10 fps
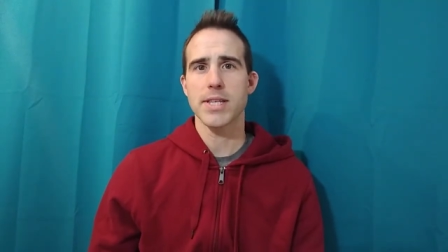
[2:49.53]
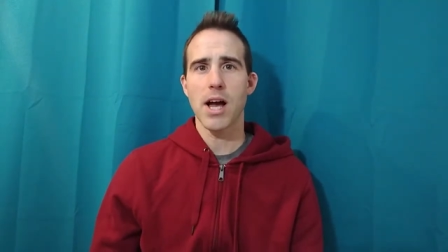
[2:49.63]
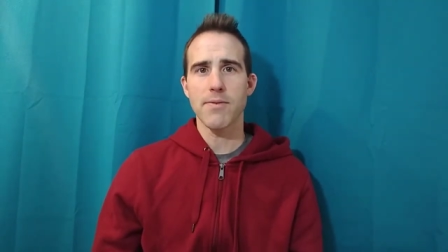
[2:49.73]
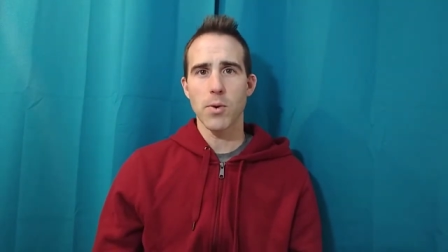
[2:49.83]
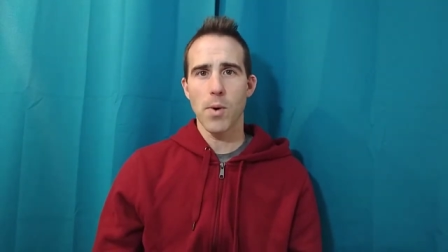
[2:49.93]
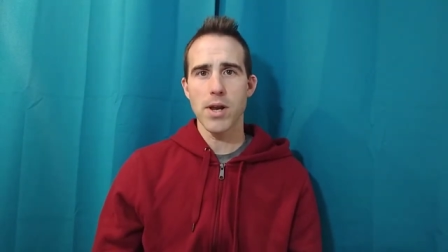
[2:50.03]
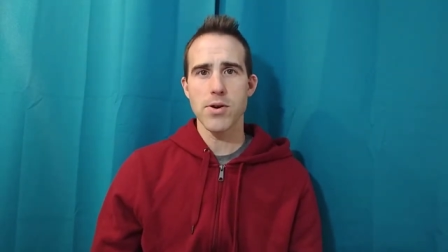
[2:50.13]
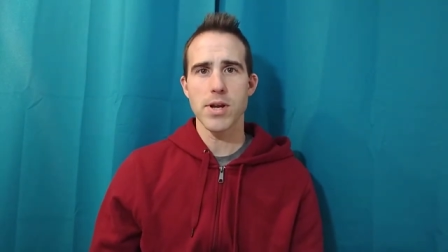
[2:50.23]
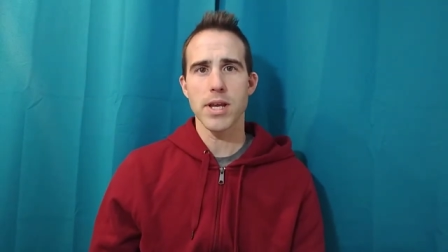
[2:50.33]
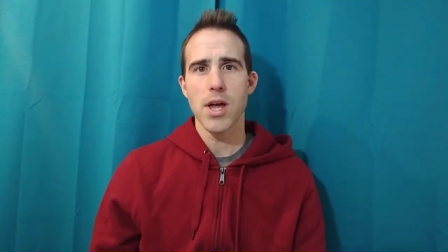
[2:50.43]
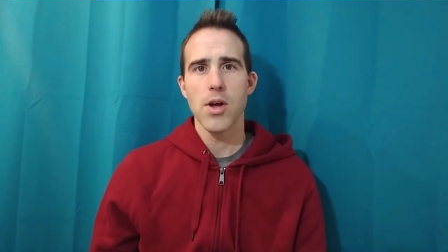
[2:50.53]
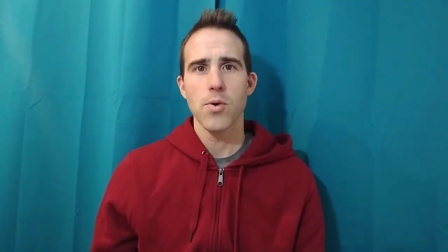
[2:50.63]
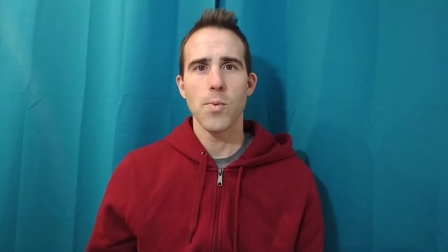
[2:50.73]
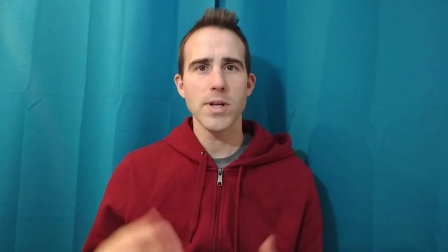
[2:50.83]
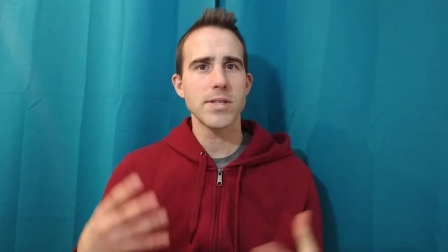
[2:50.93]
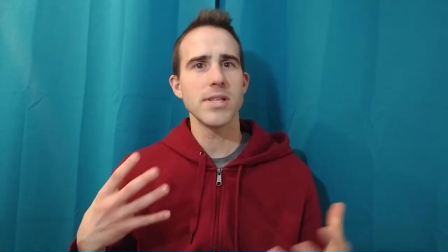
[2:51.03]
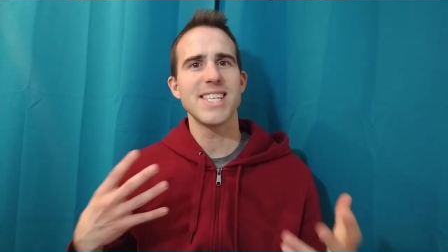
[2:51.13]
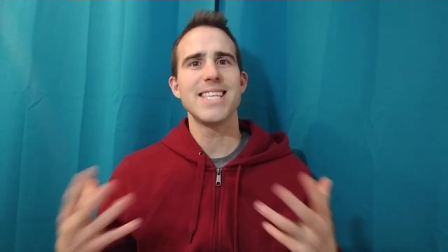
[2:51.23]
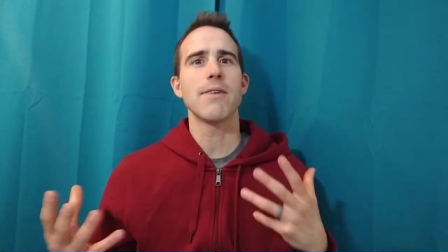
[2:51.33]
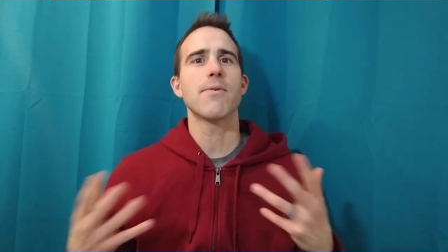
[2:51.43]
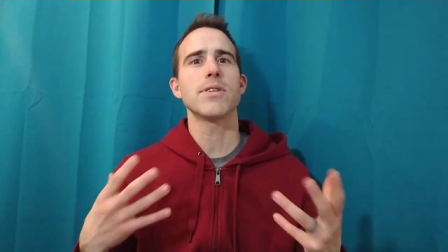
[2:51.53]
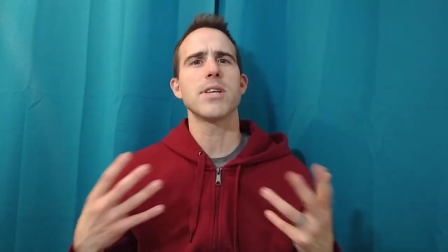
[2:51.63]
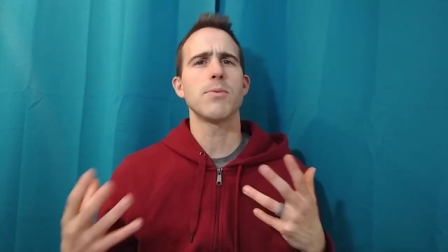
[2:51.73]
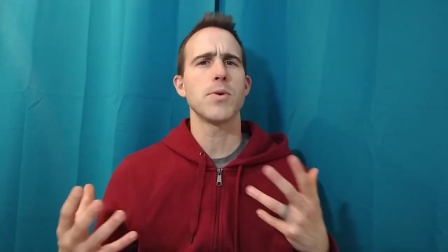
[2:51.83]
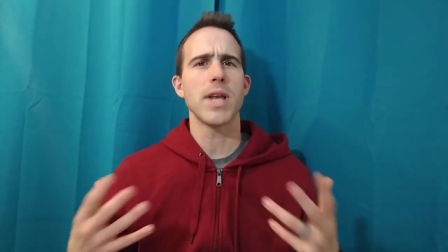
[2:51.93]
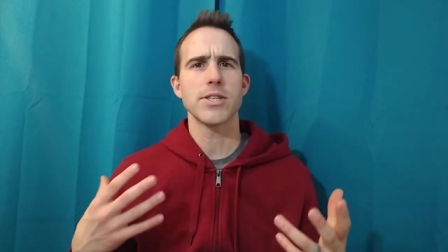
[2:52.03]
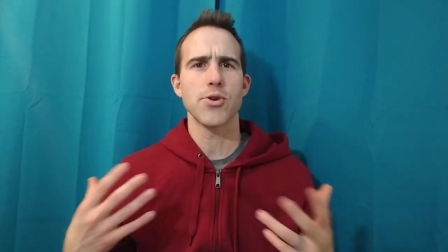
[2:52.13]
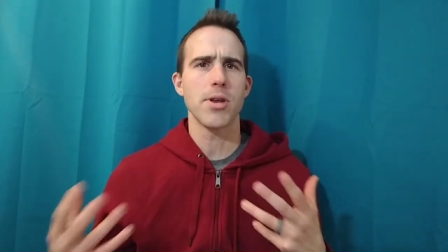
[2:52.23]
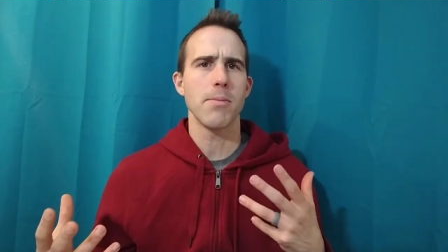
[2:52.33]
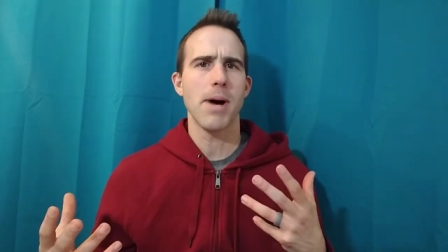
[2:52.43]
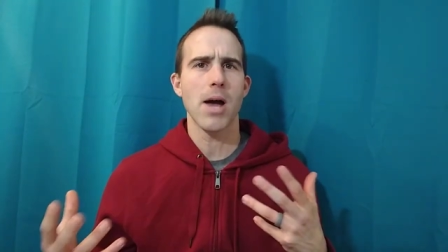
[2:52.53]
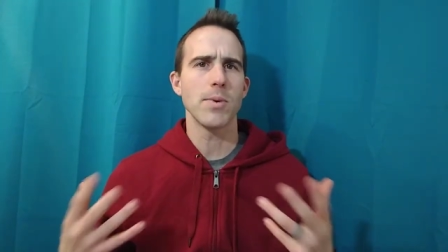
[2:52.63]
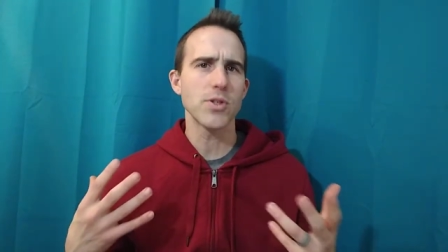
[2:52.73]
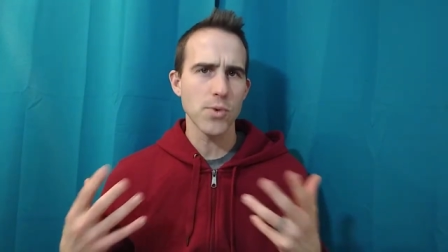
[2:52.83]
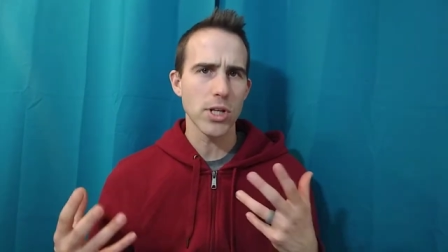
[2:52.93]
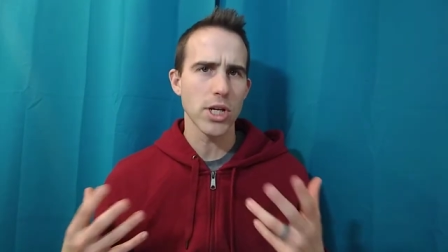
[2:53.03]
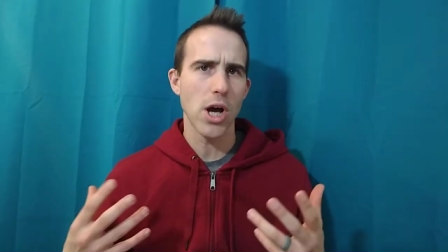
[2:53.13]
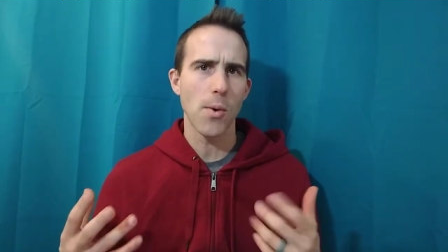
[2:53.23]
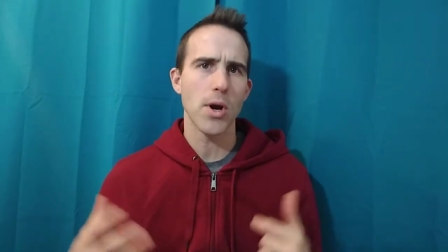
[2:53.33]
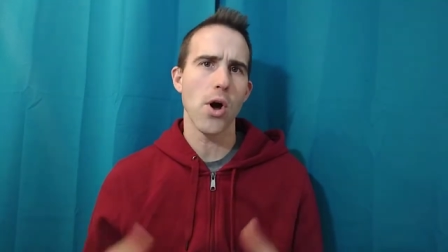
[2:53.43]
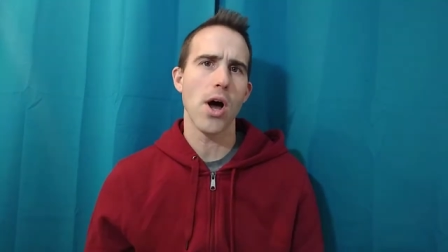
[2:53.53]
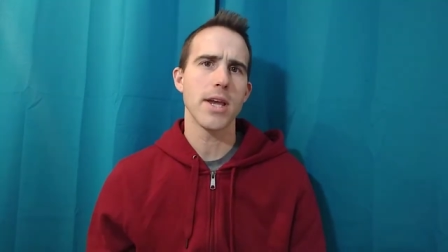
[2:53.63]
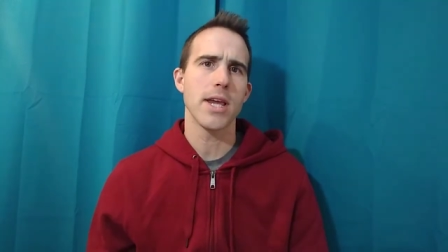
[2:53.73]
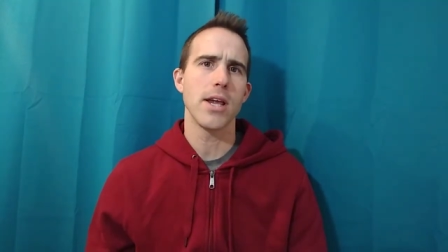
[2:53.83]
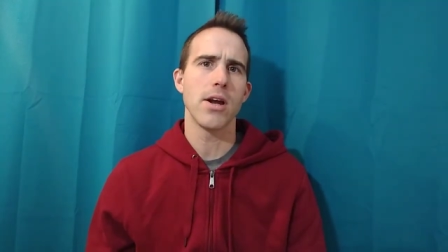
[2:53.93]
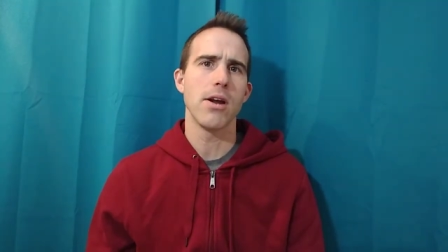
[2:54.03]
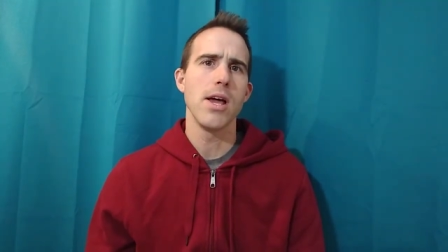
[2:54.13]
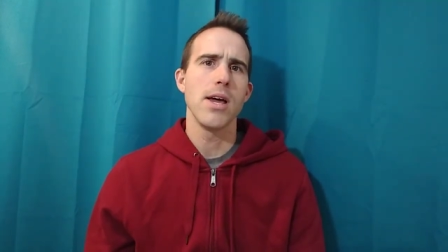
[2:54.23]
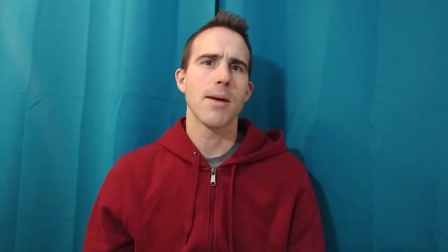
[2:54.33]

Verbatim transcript: Now, if you're wondering, what's the difference here between Ezra and Nehemiah? What's really going on here?